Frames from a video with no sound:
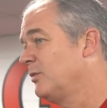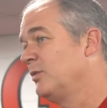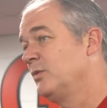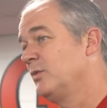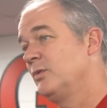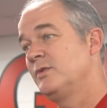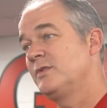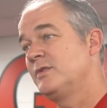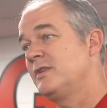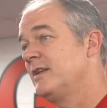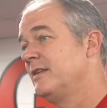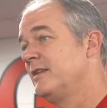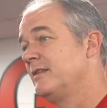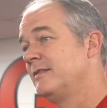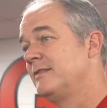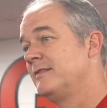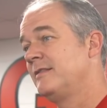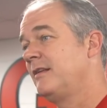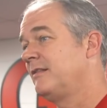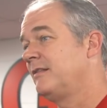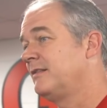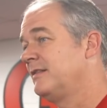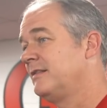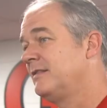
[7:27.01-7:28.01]
well, this kid
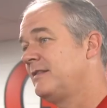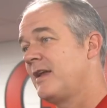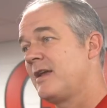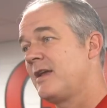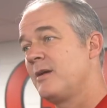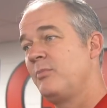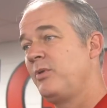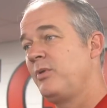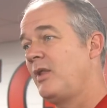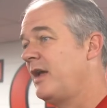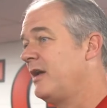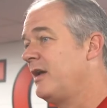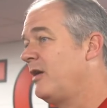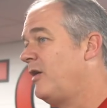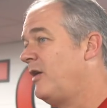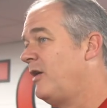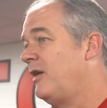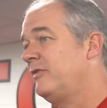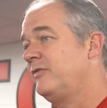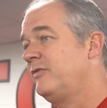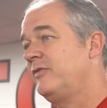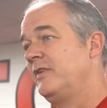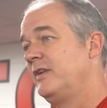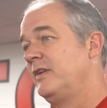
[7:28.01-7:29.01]
doesn't take a play
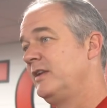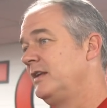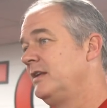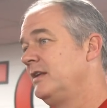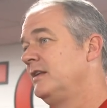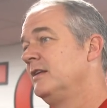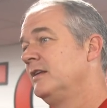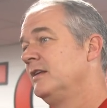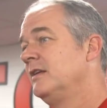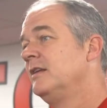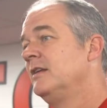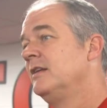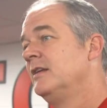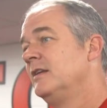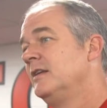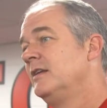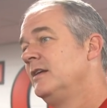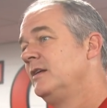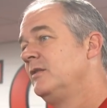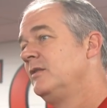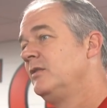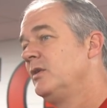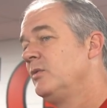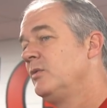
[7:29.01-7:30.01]
off, and he
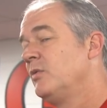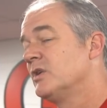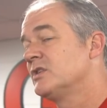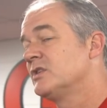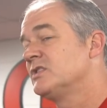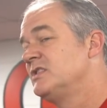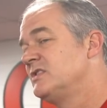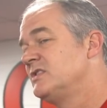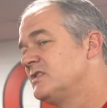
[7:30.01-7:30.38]
really works.